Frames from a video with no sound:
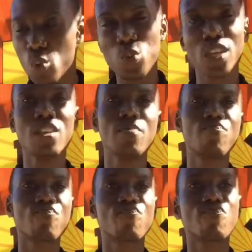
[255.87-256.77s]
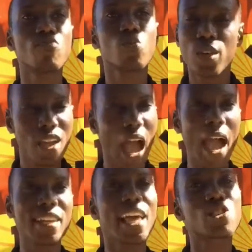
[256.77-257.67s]
what
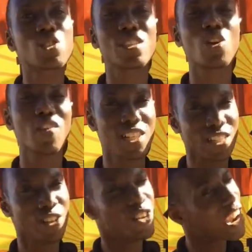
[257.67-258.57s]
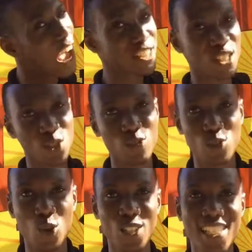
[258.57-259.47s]
I like to think of us as a renaissance of
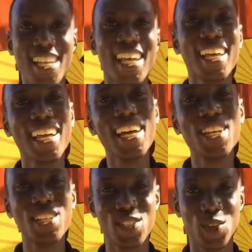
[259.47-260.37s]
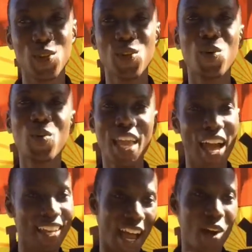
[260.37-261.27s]
sorts. So, we
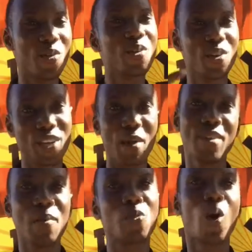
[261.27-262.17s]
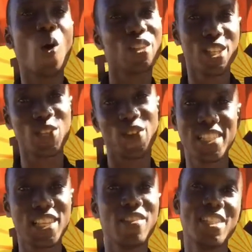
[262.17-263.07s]
are now coming up with all this
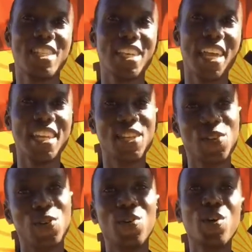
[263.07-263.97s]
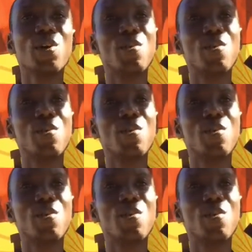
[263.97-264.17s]
creativity and,